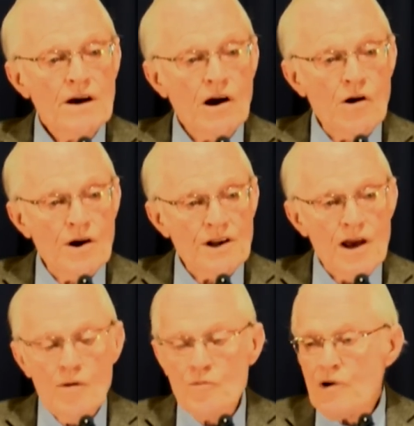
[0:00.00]
are going to
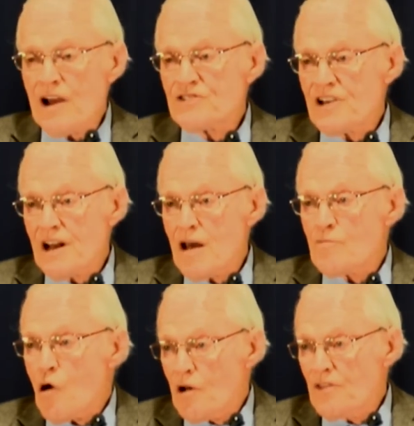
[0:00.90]
help Christ set up
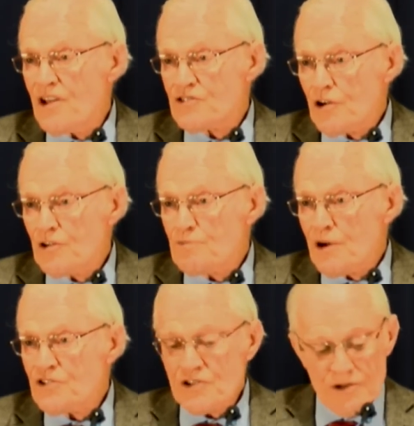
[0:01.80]
on this earth
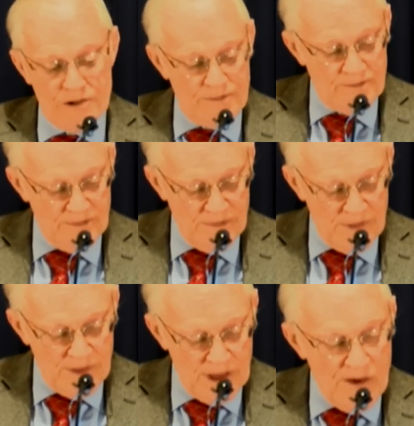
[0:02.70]
pretty soon,
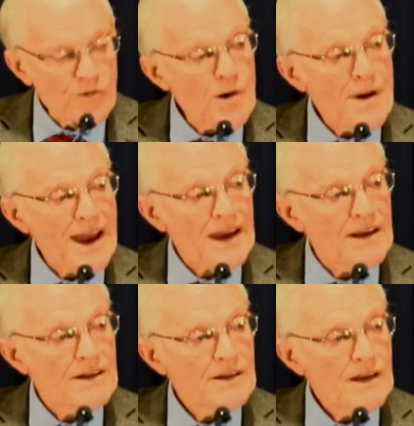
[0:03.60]
if we make
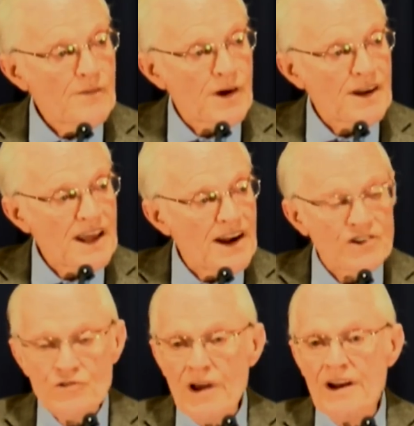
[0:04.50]
it, if we could get it
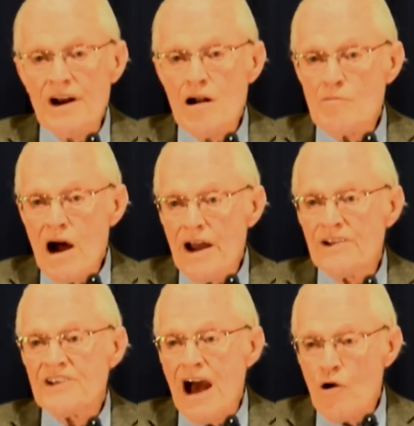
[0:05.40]
straight in our
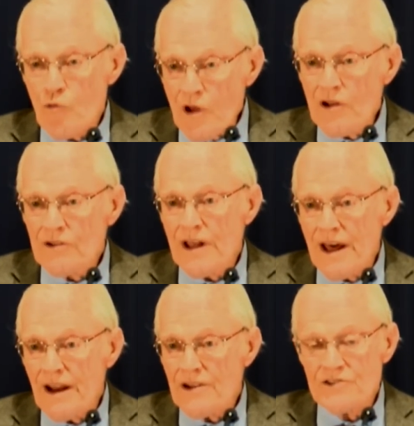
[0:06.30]
minds how real
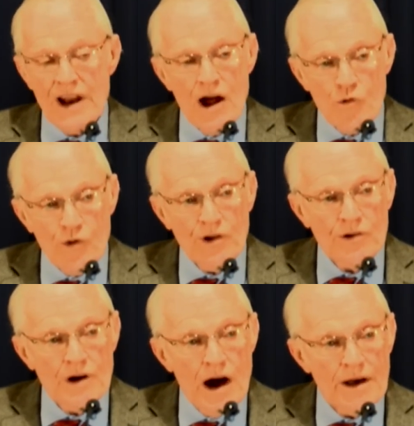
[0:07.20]
that is, and how real
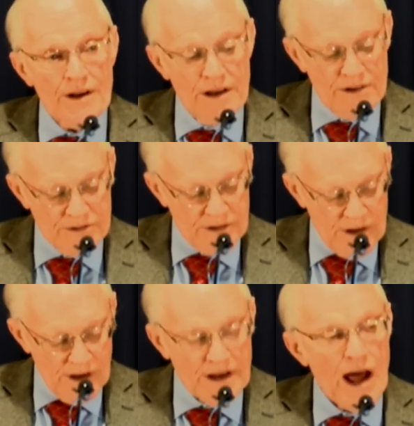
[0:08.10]
God is,
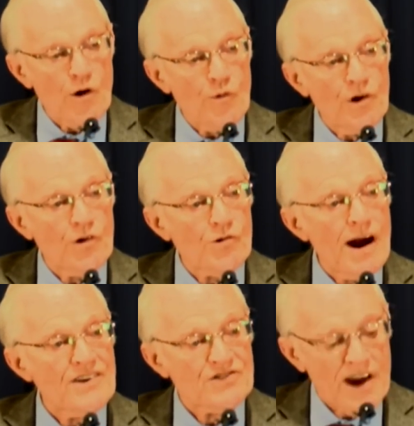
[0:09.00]
and how real
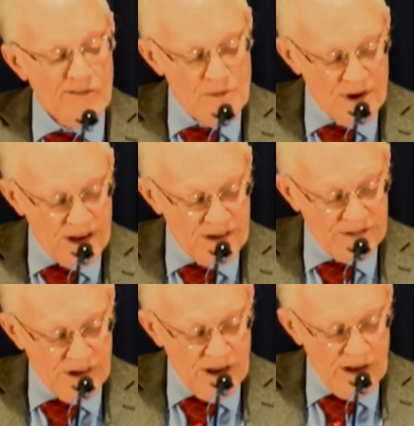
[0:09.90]
Christ's government
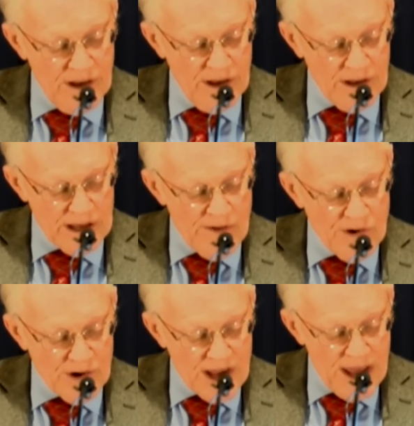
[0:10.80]
is. Give
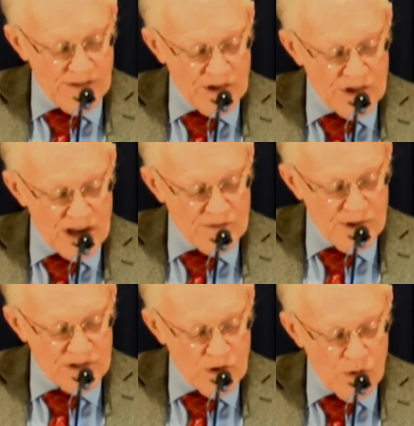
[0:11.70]
your king the
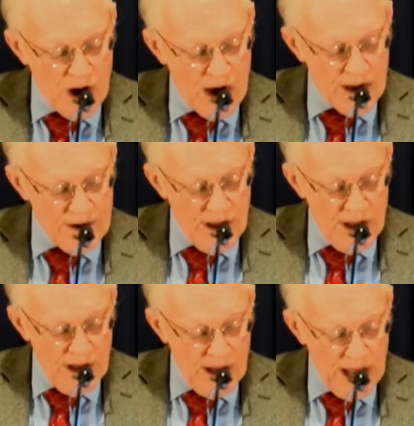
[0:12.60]
judgments, O God,
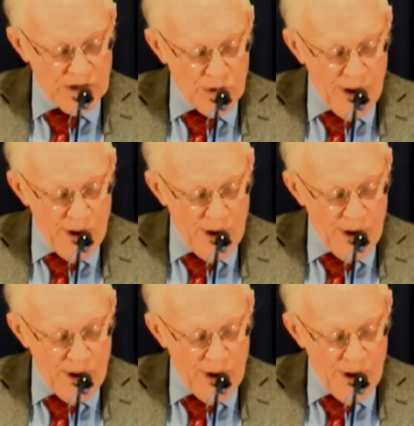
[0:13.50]
and your